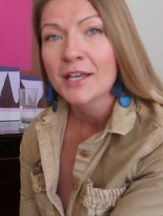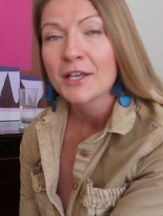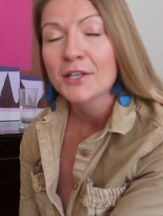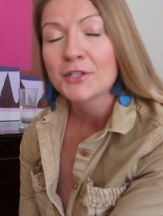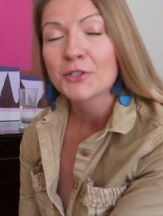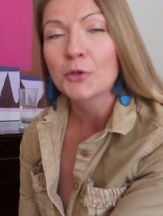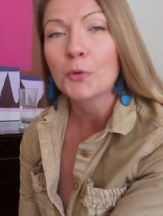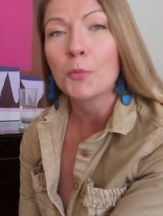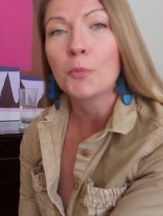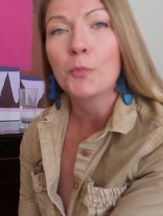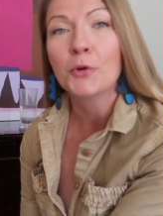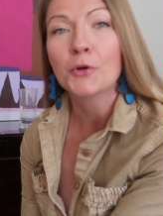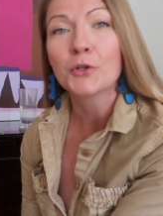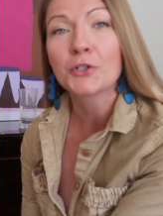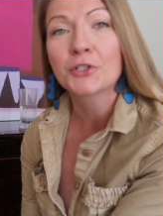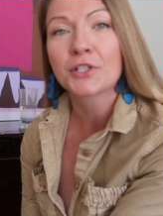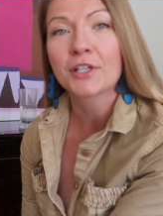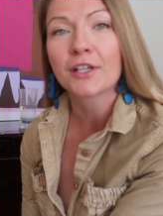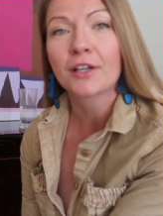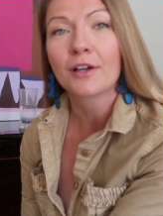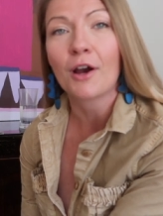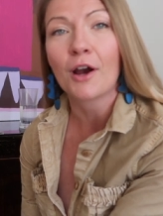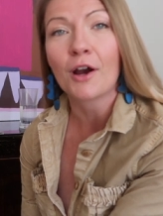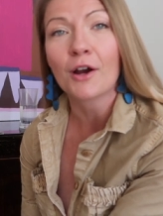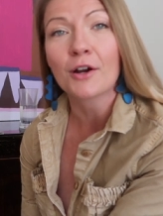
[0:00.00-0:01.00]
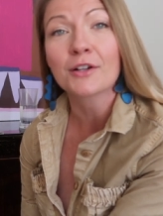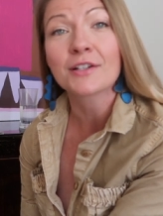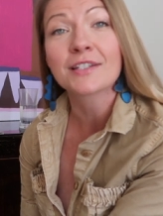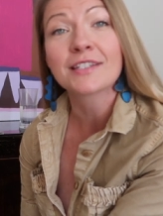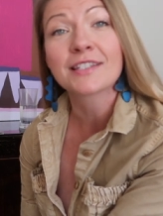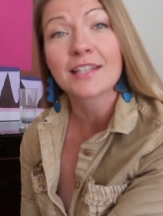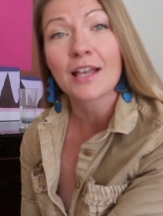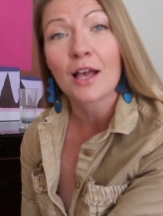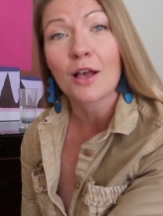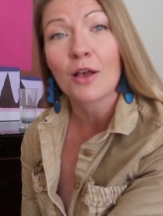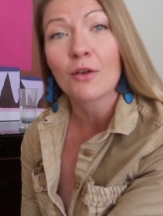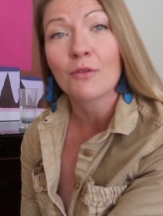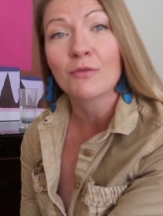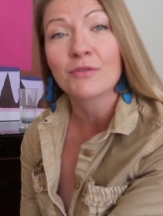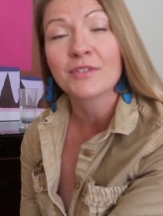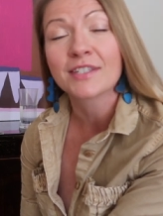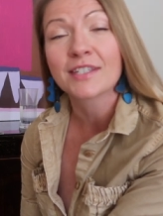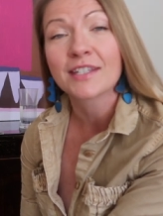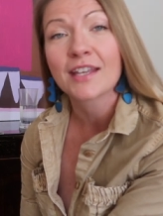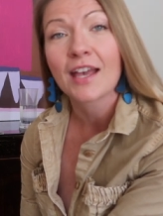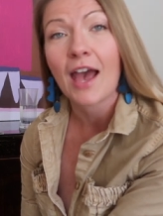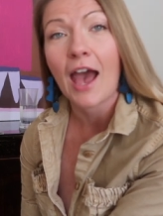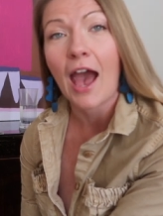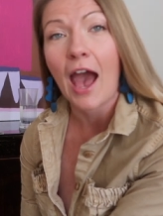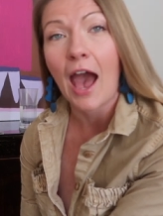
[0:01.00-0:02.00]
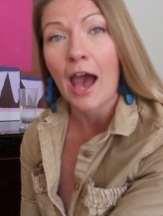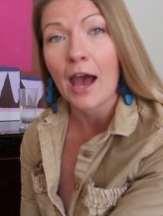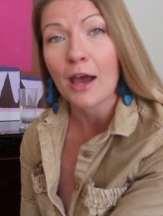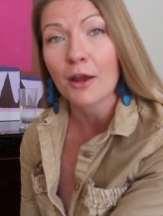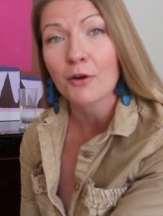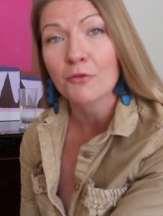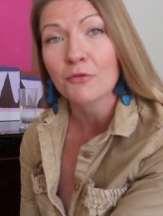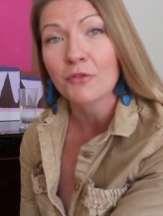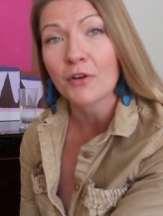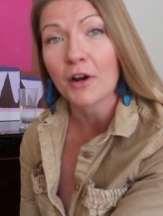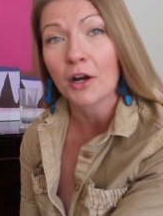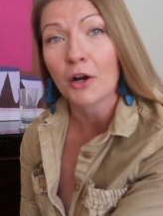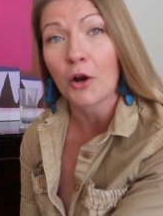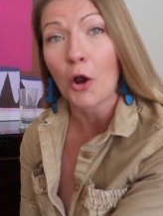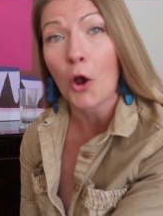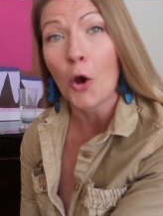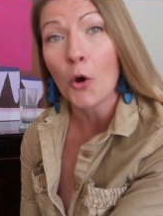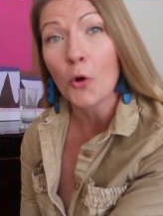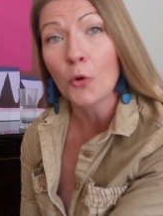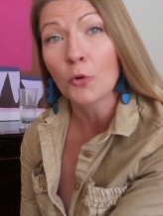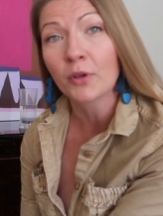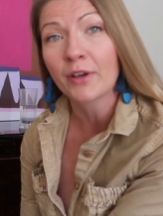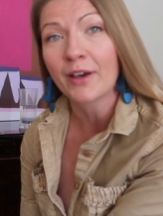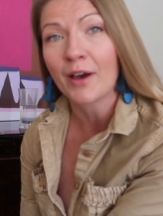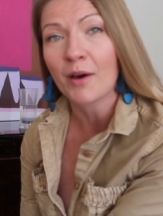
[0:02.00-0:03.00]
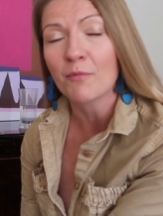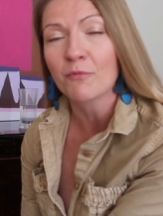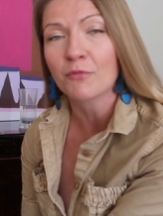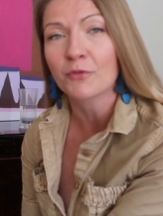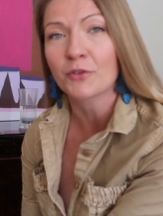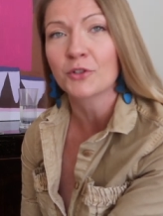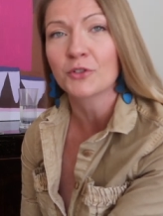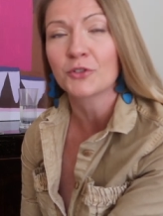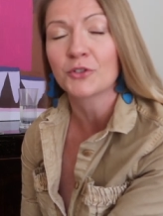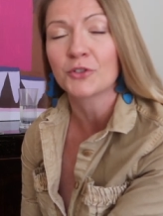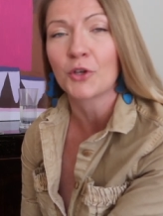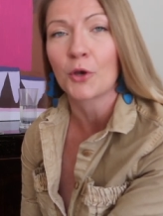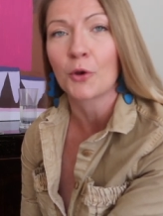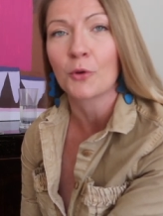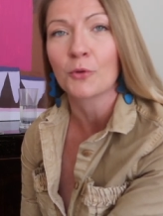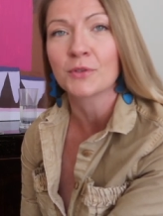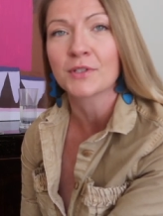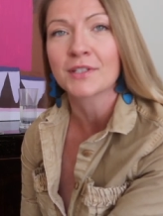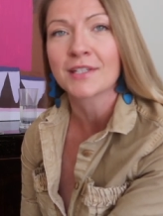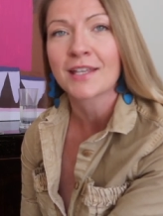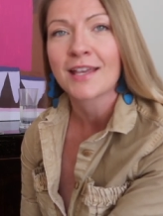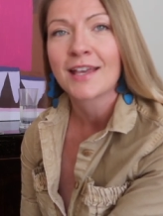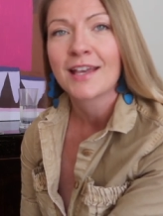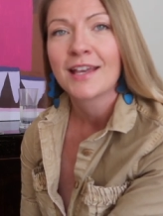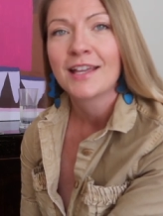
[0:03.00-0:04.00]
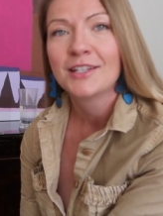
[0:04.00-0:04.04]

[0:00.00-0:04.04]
So pushing ourselves out of our own comfort zones